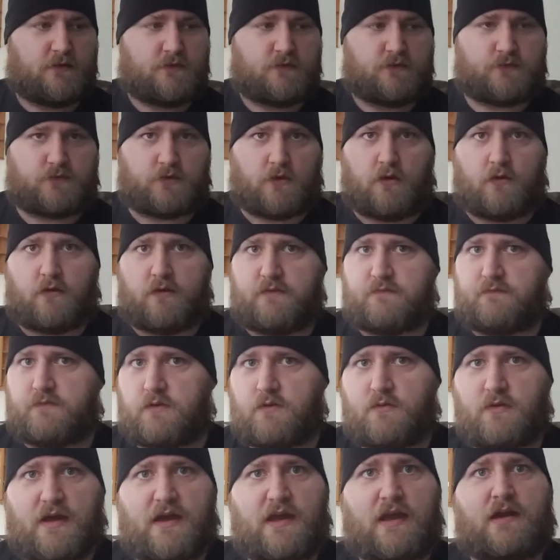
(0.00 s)
So if
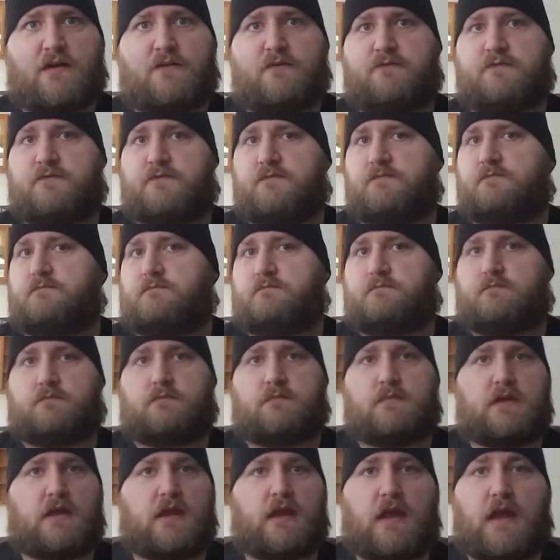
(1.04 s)
you have
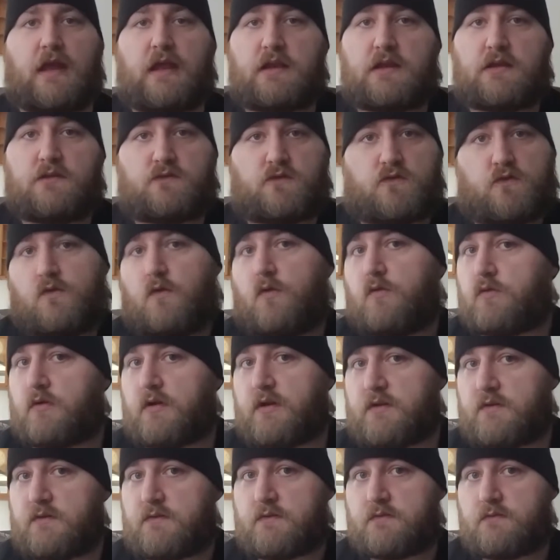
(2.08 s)
any
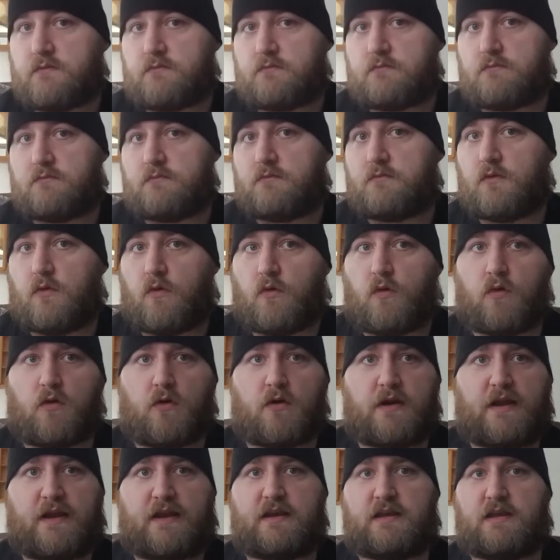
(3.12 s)
stories
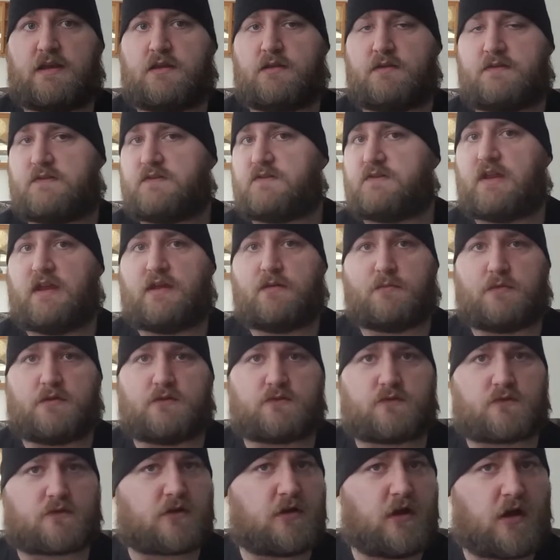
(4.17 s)
or any
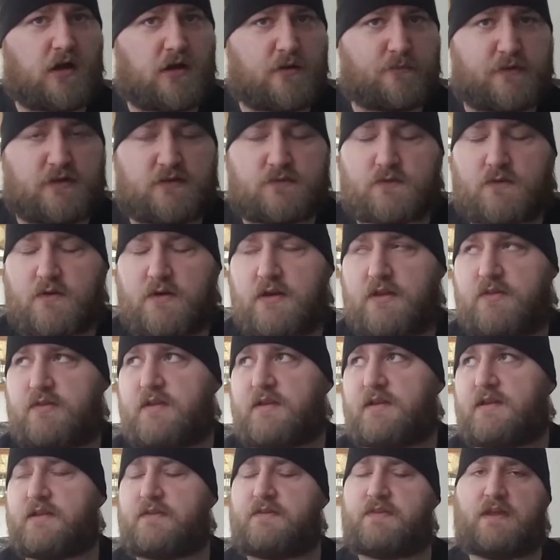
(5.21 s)
statements or comments or
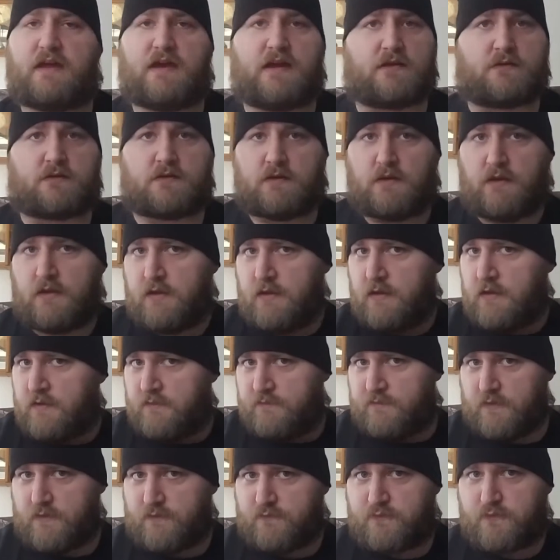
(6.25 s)
anything like that,
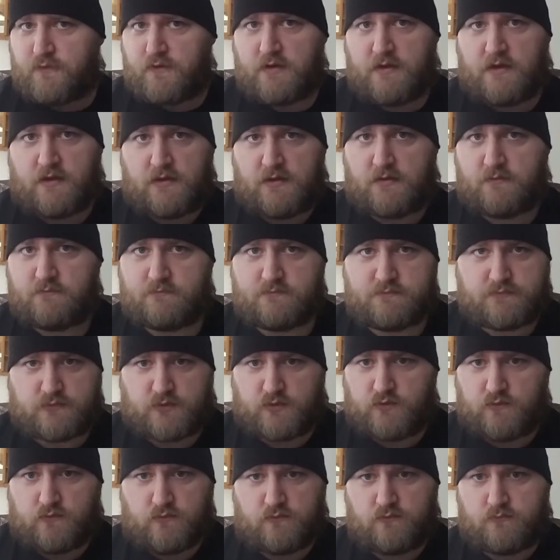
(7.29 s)
feel free
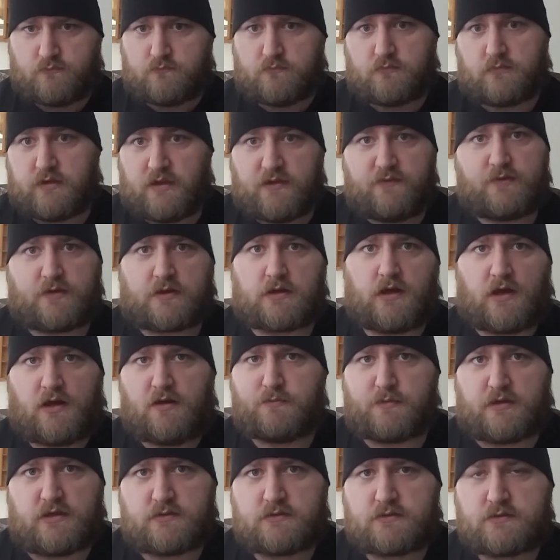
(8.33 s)
to leave a
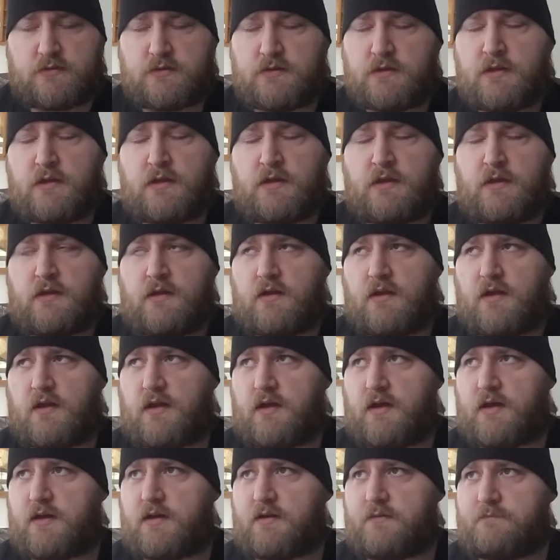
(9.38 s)
comment.
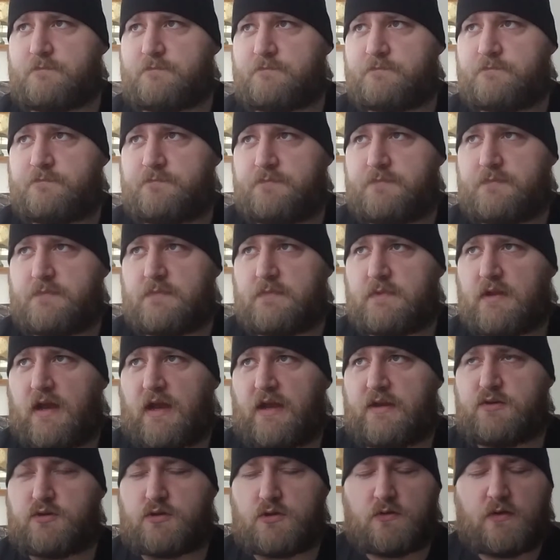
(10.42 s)

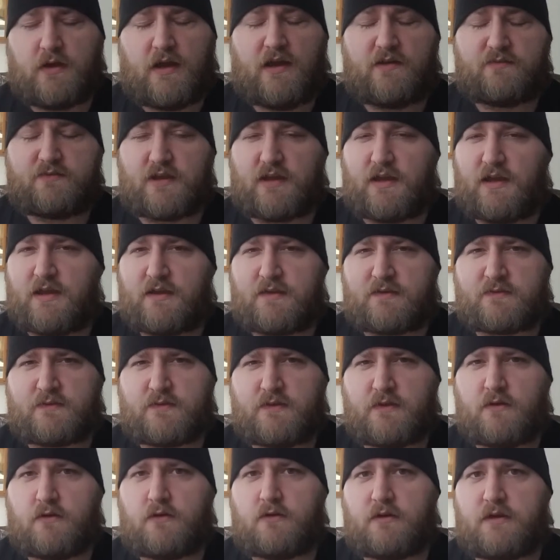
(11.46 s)
I do have to ask
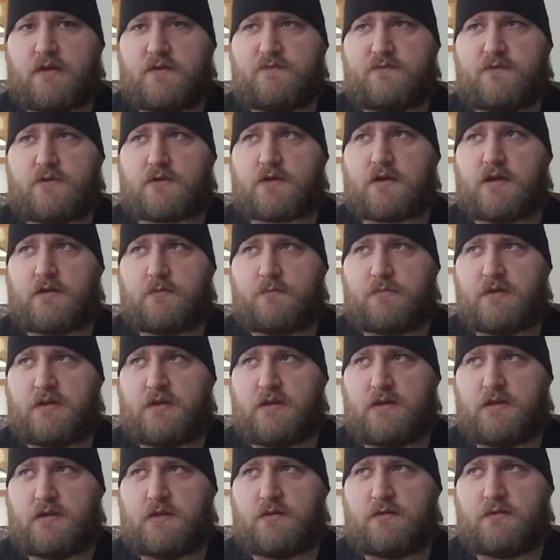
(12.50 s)
though, if you're going to
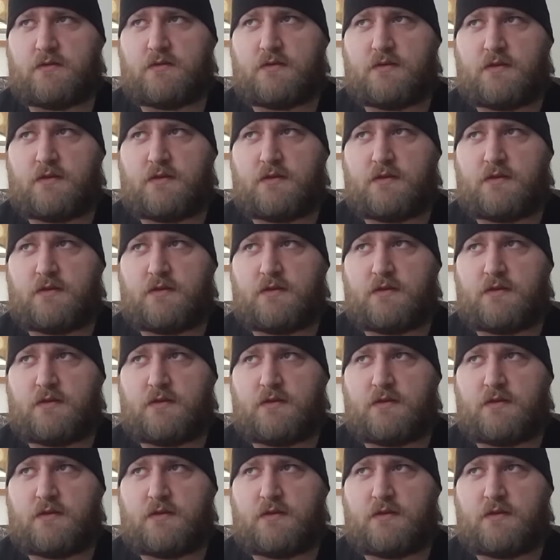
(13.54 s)
be